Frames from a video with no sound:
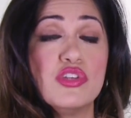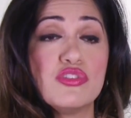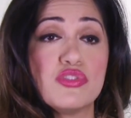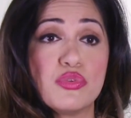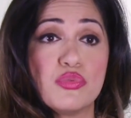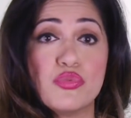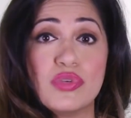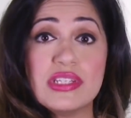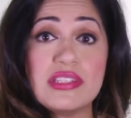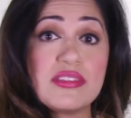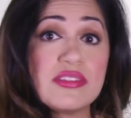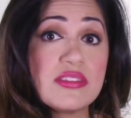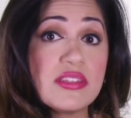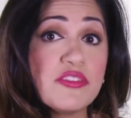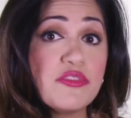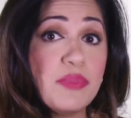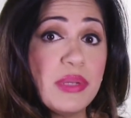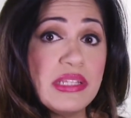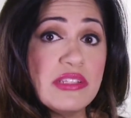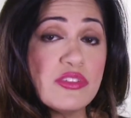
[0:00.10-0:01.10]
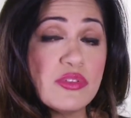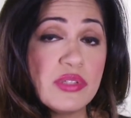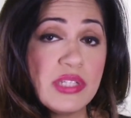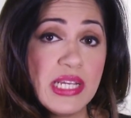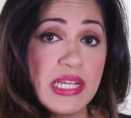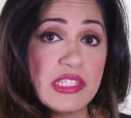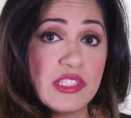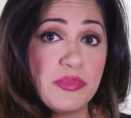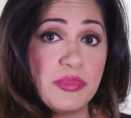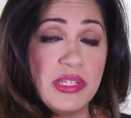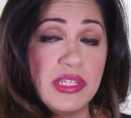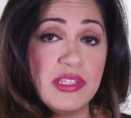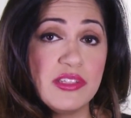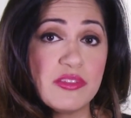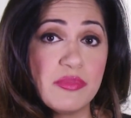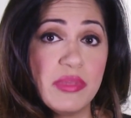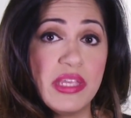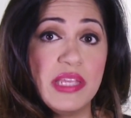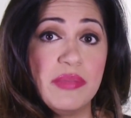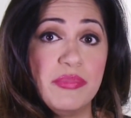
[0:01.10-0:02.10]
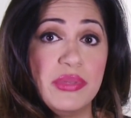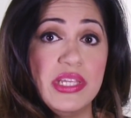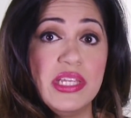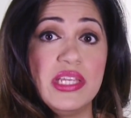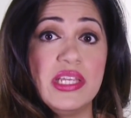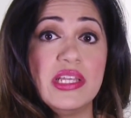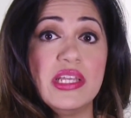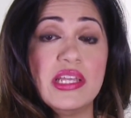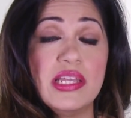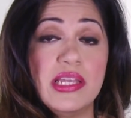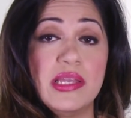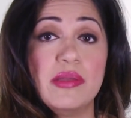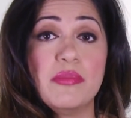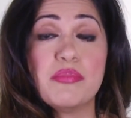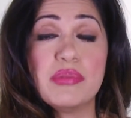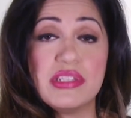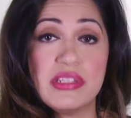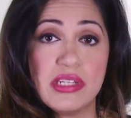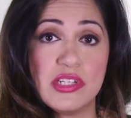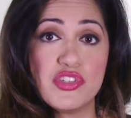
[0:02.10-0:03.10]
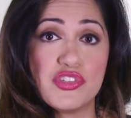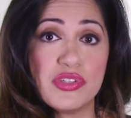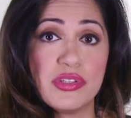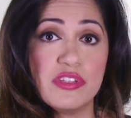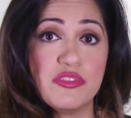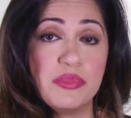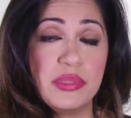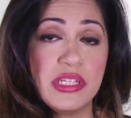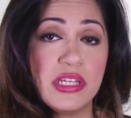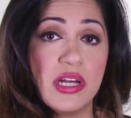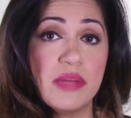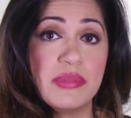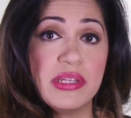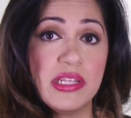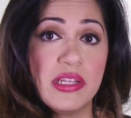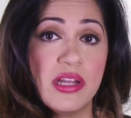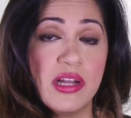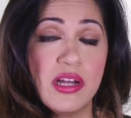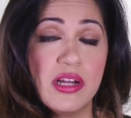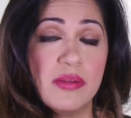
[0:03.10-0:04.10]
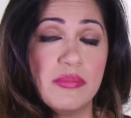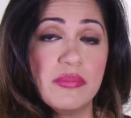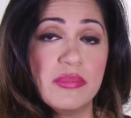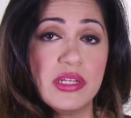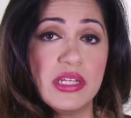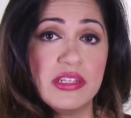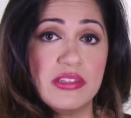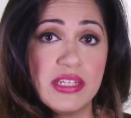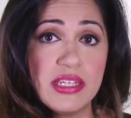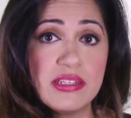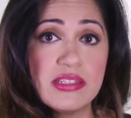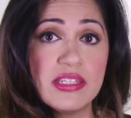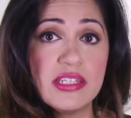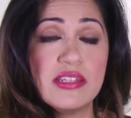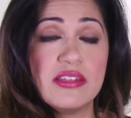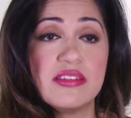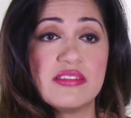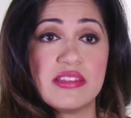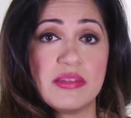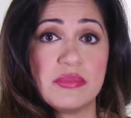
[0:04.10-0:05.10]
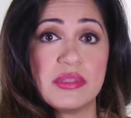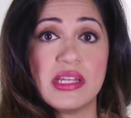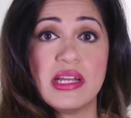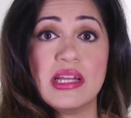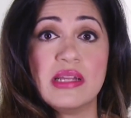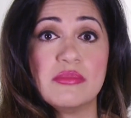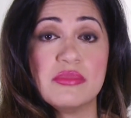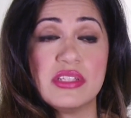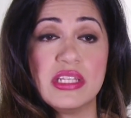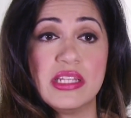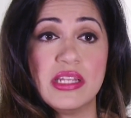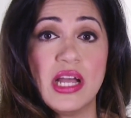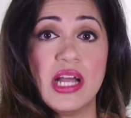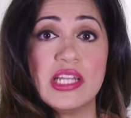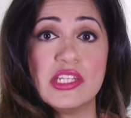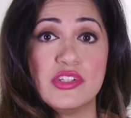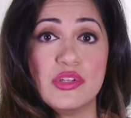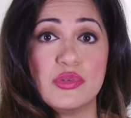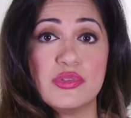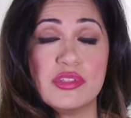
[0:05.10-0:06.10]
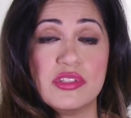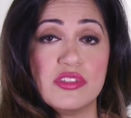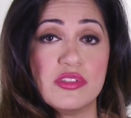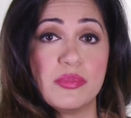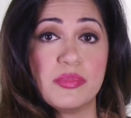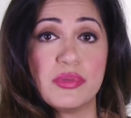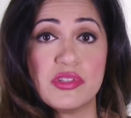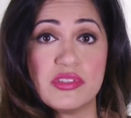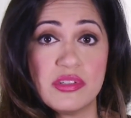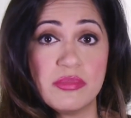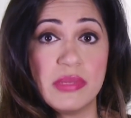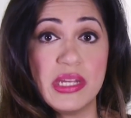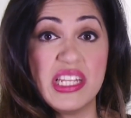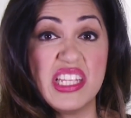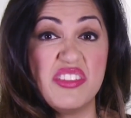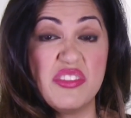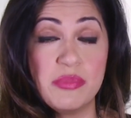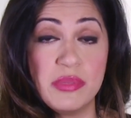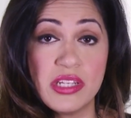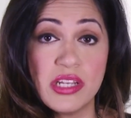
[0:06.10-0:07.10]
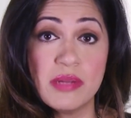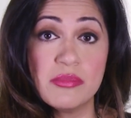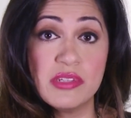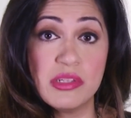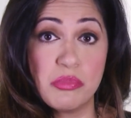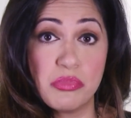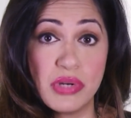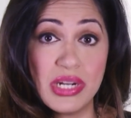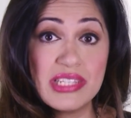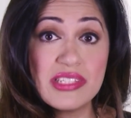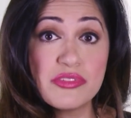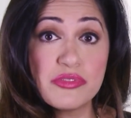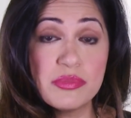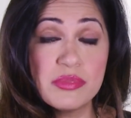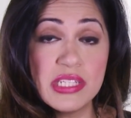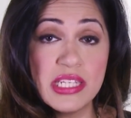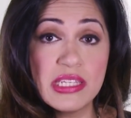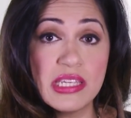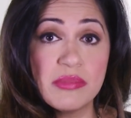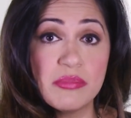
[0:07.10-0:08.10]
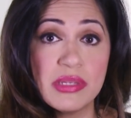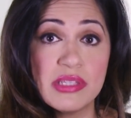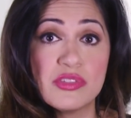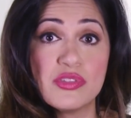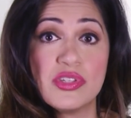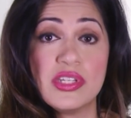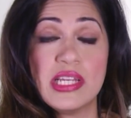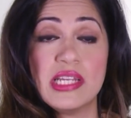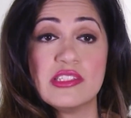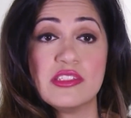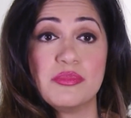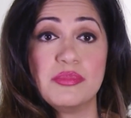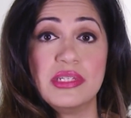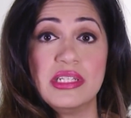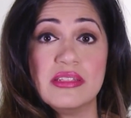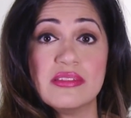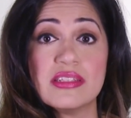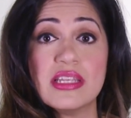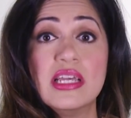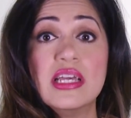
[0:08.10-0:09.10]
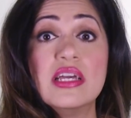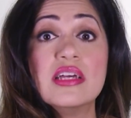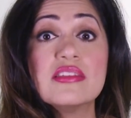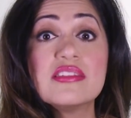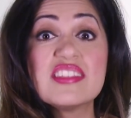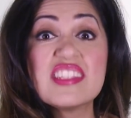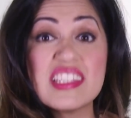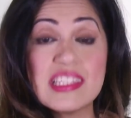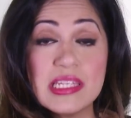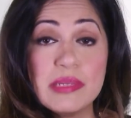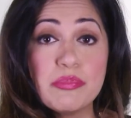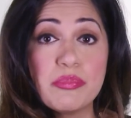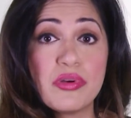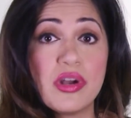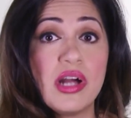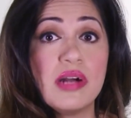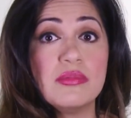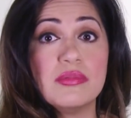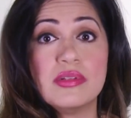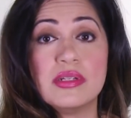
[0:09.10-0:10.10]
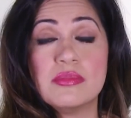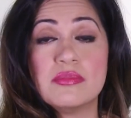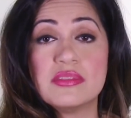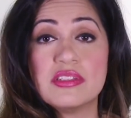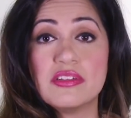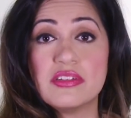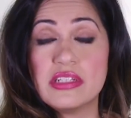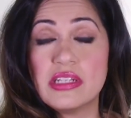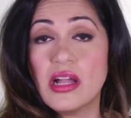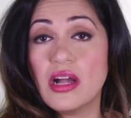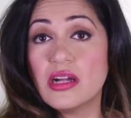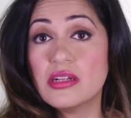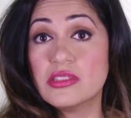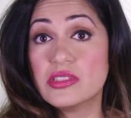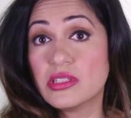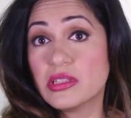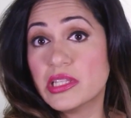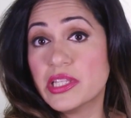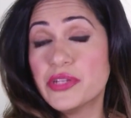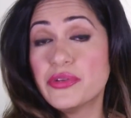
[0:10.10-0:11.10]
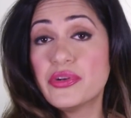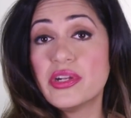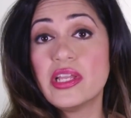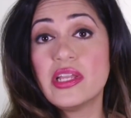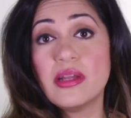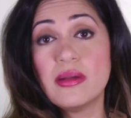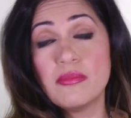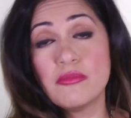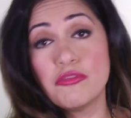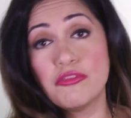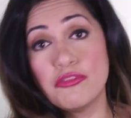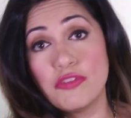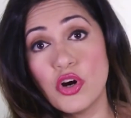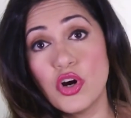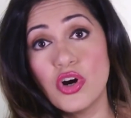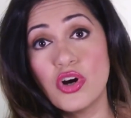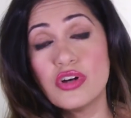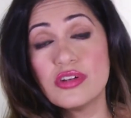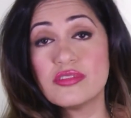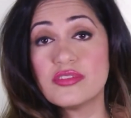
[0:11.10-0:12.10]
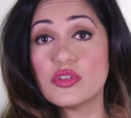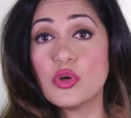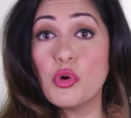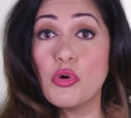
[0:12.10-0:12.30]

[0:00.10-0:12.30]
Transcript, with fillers: So risks of benzodiazepines may be a potential of becoming um, addicted. Sometimes in high doses, a person might even become depressed from taking benzodiazepines, sleep problems, uh, delirium, falls,